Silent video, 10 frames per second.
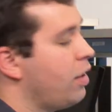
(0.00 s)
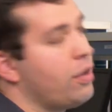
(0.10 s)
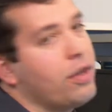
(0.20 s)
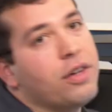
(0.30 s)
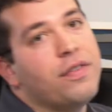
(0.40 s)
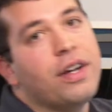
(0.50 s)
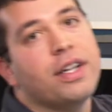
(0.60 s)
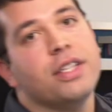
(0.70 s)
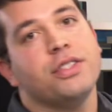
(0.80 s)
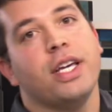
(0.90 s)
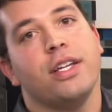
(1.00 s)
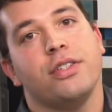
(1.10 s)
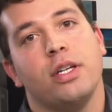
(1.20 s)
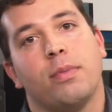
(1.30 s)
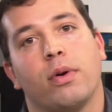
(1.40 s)
There are various
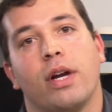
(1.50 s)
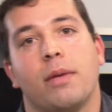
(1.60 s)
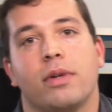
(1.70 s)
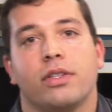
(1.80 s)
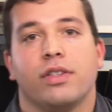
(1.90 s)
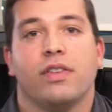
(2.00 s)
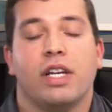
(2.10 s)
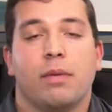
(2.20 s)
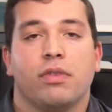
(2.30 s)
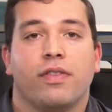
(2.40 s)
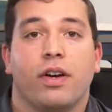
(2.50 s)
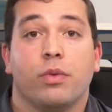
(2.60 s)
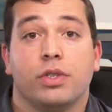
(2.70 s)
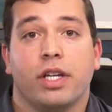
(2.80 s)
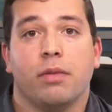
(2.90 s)
datasheet parameters of an amplifier
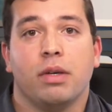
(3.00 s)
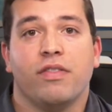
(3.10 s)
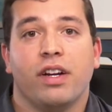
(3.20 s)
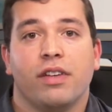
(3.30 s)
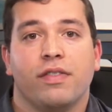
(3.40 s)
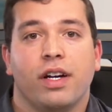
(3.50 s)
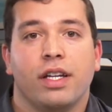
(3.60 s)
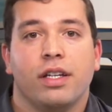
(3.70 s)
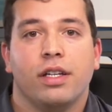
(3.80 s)
which can be verified.